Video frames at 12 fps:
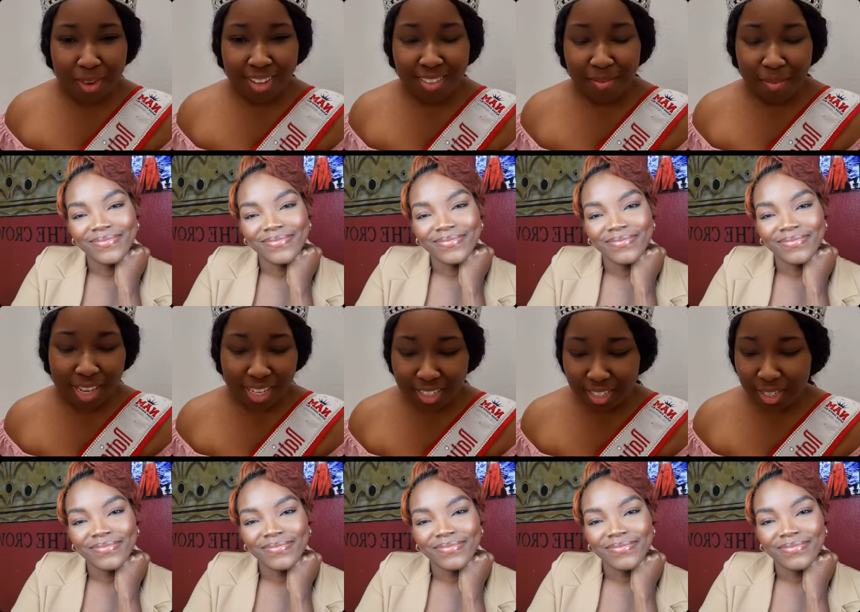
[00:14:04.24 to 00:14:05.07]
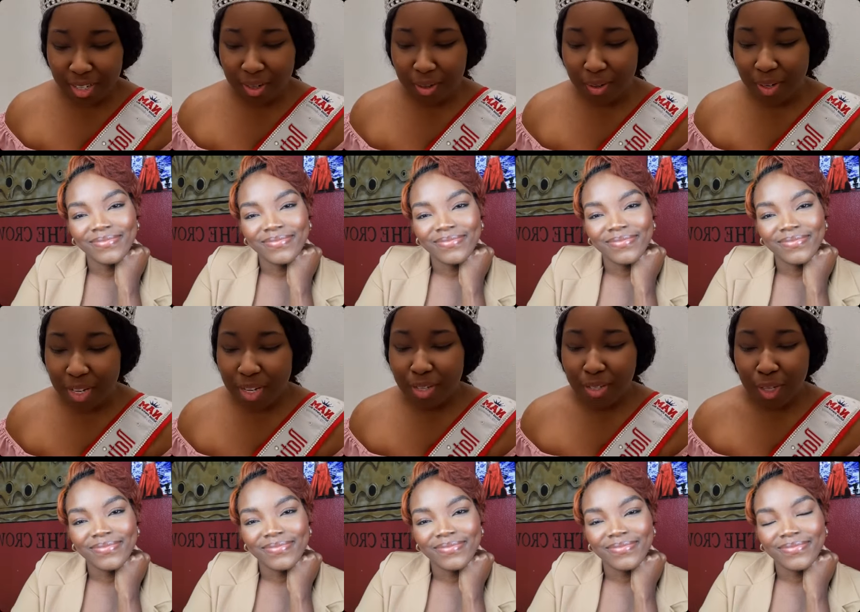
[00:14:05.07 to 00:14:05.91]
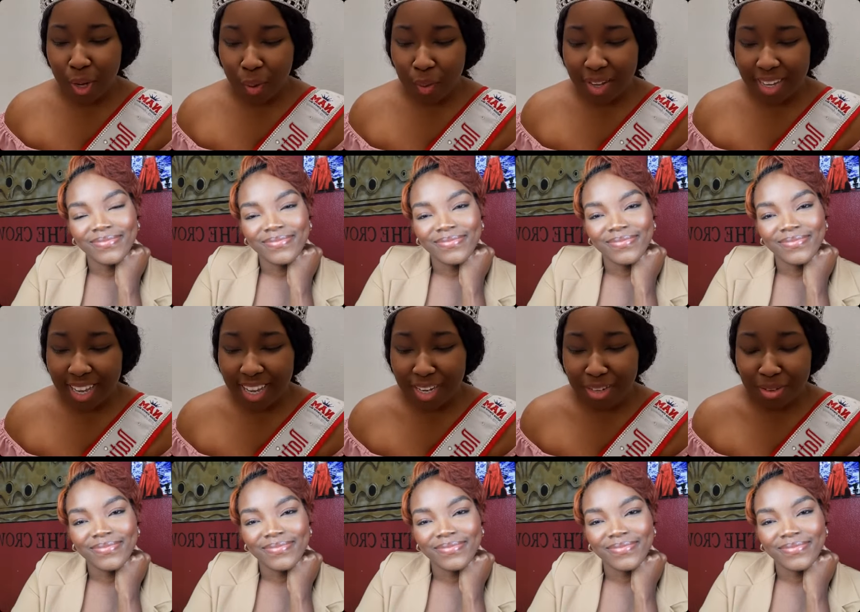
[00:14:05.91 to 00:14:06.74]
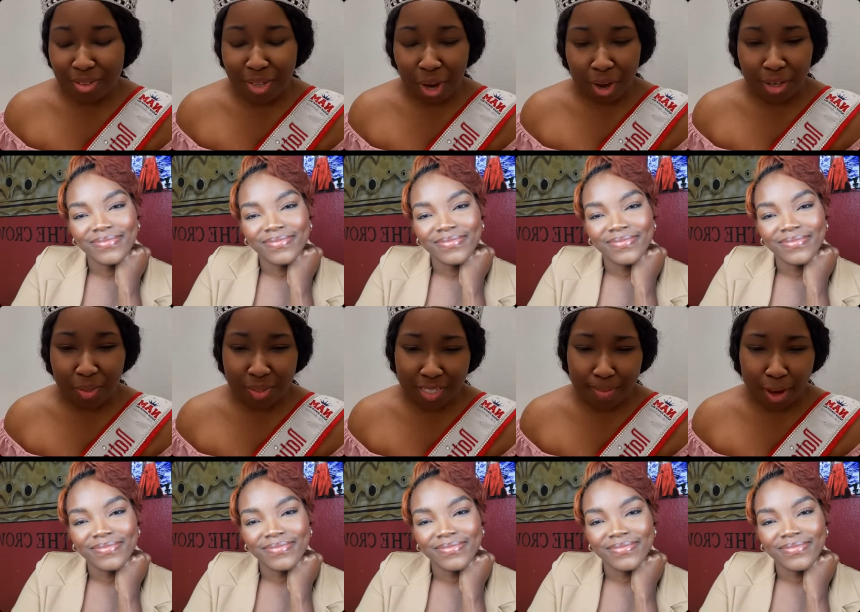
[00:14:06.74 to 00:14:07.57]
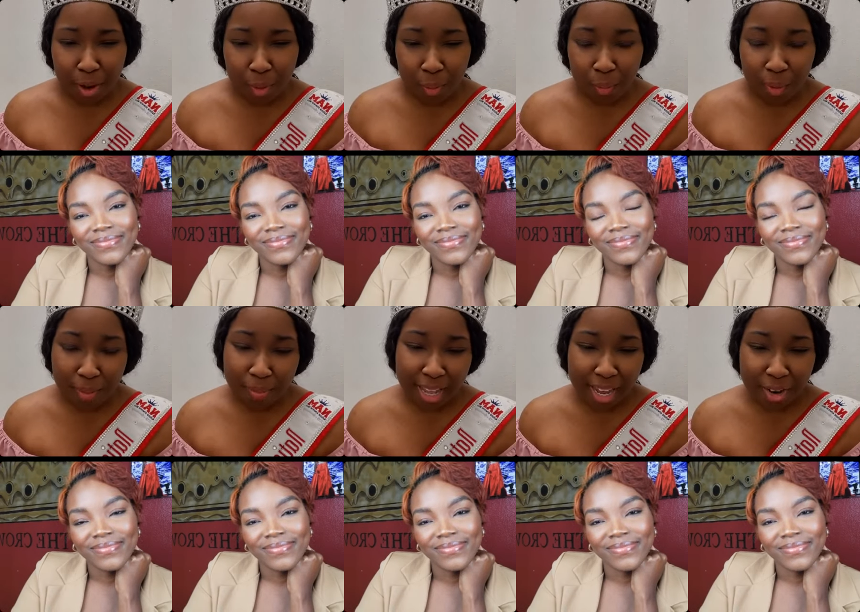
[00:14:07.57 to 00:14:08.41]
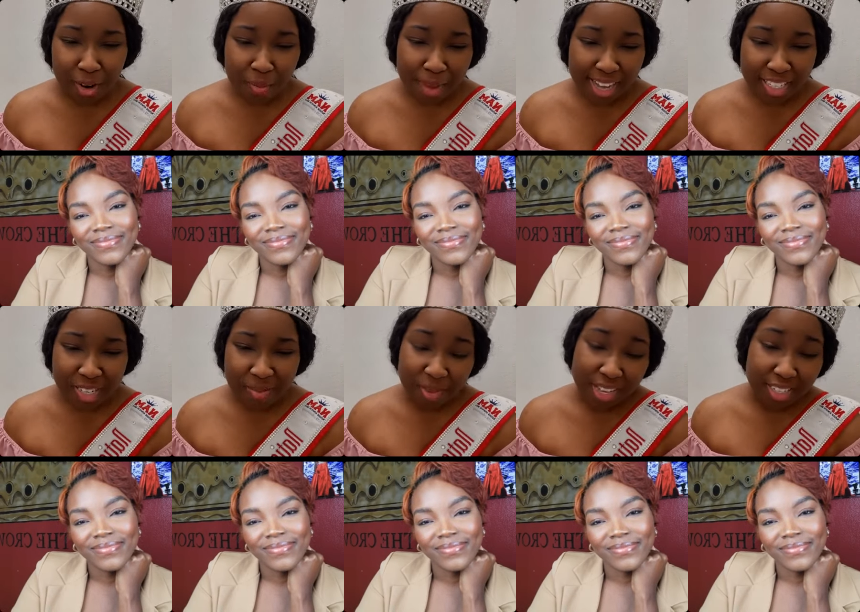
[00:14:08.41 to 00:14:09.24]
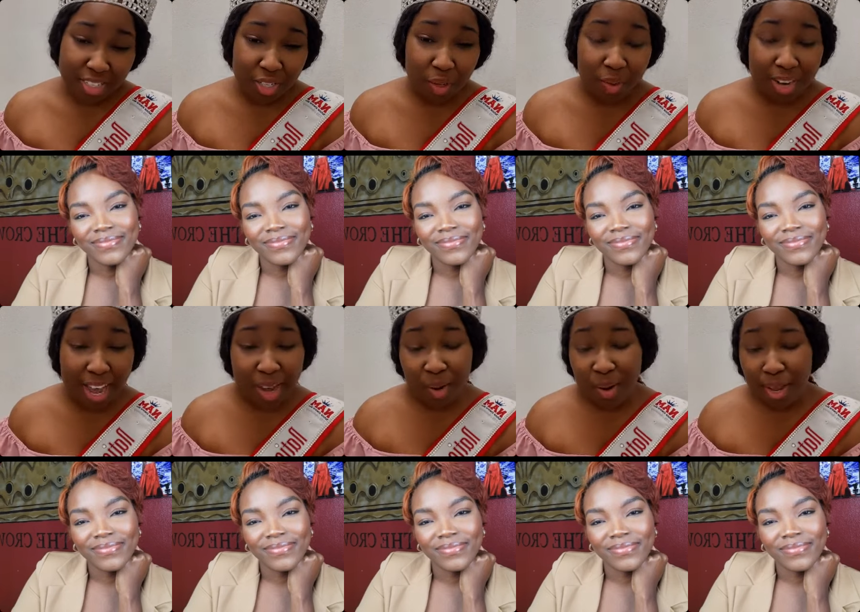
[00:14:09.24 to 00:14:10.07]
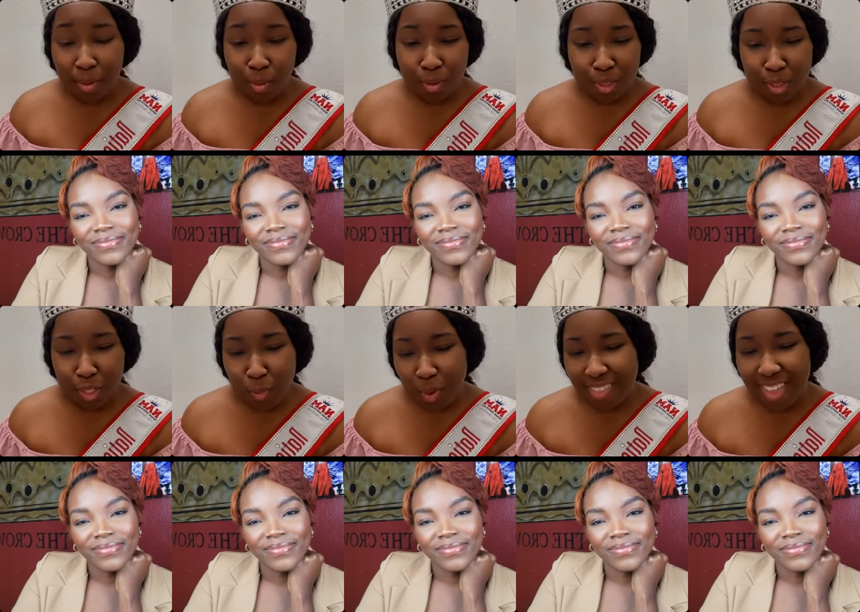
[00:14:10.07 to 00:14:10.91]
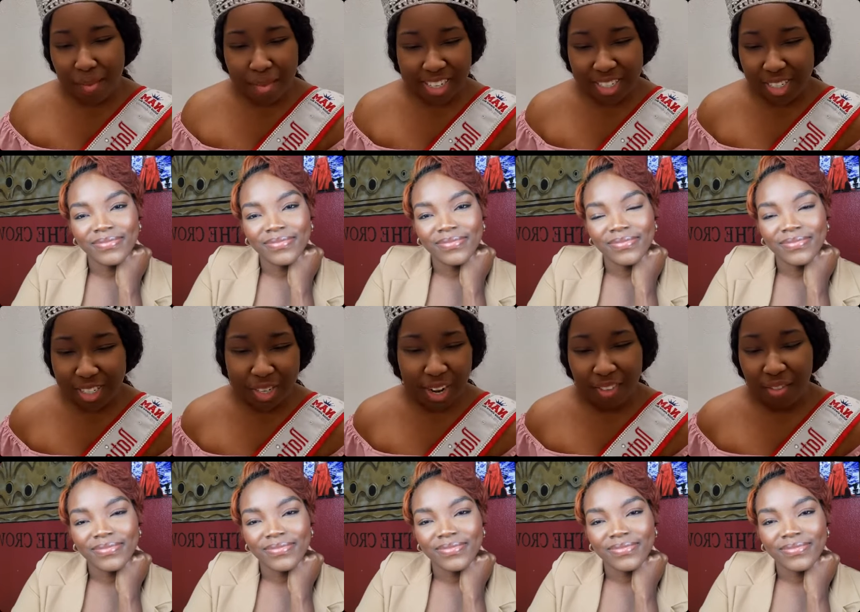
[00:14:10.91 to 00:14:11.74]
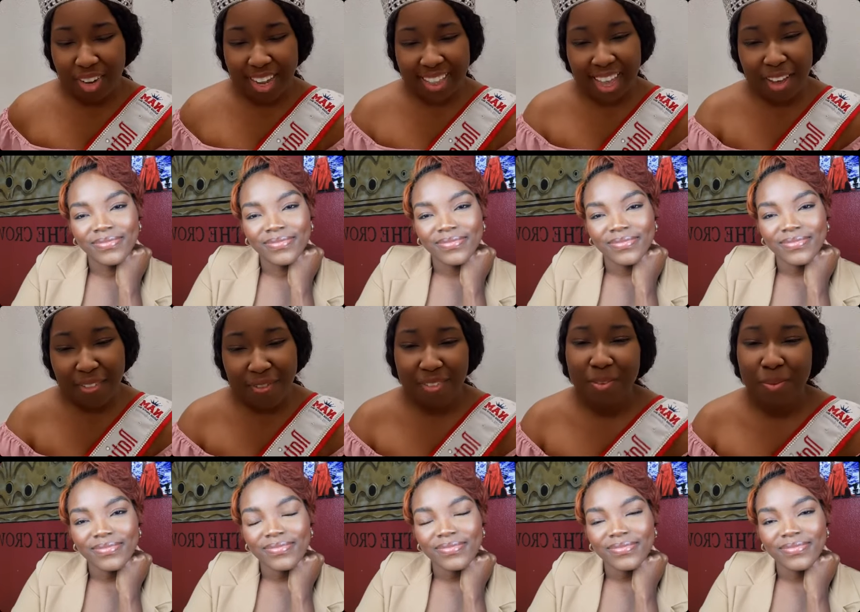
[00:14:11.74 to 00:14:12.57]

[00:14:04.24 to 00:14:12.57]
Speaker 1: Month means to you. So can you talk to us about what Black Girl Magic means to you and how you're able to spread that message in your everyday life?